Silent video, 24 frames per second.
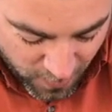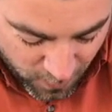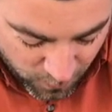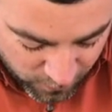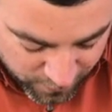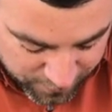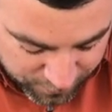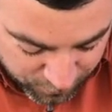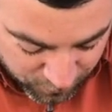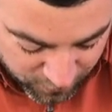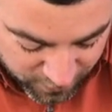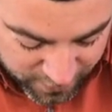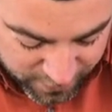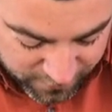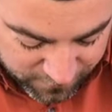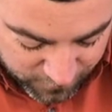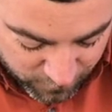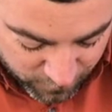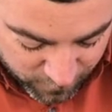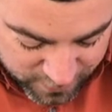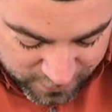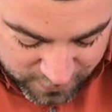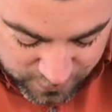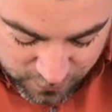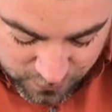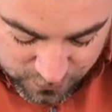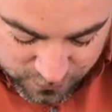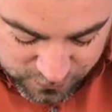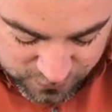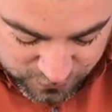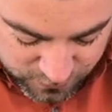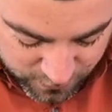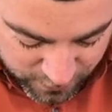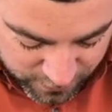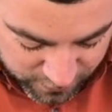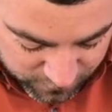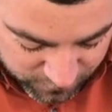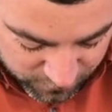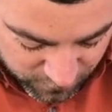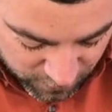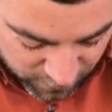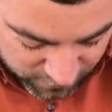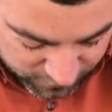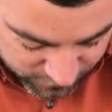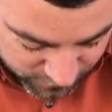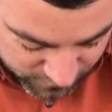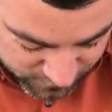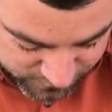We pray for renewed strength for
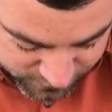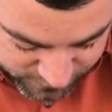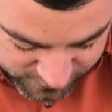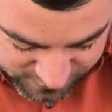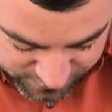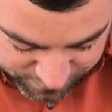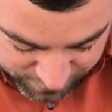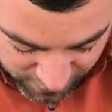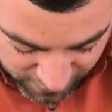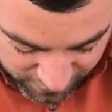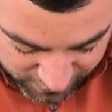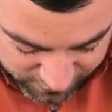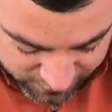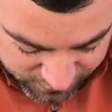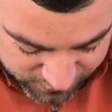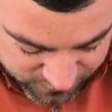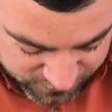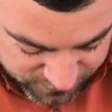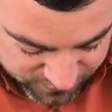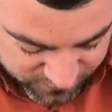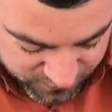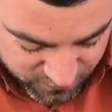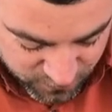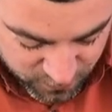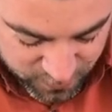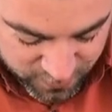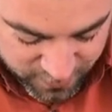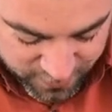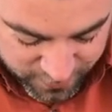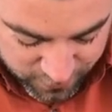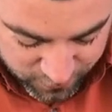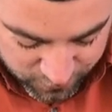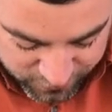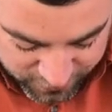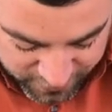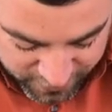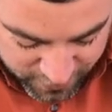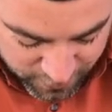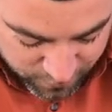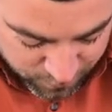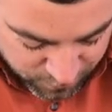our first responders, for our healthcare